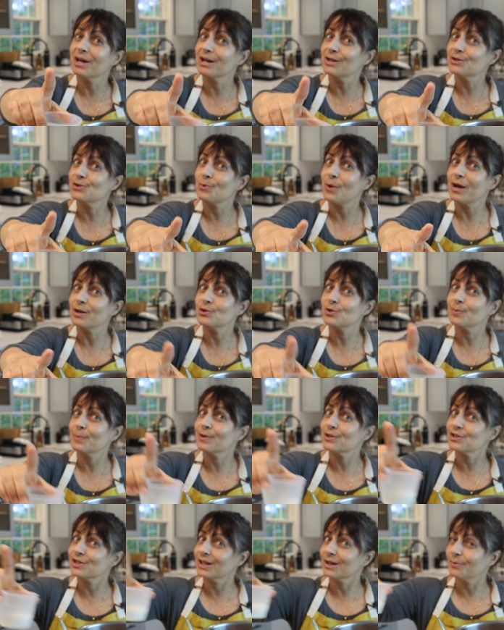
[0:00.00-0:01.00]
because you had too
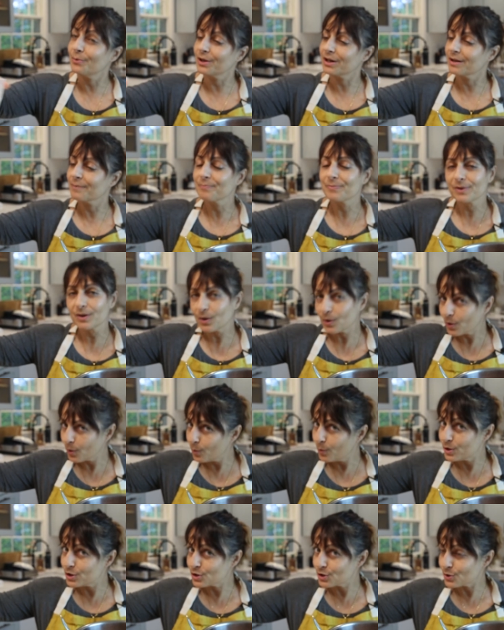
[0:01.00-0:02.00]
much liquid,
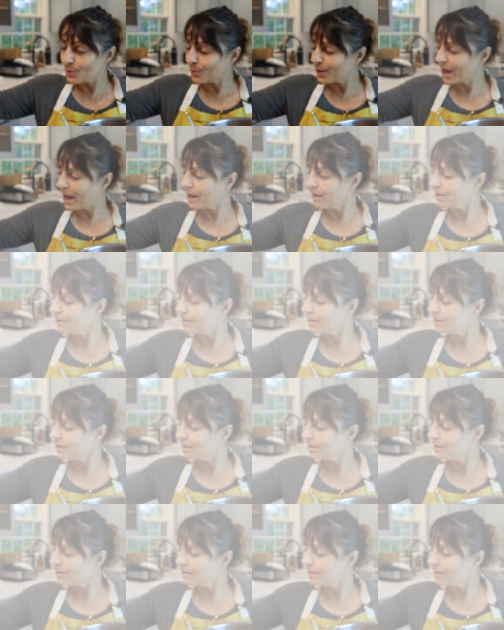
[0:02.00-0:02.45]
which is okay.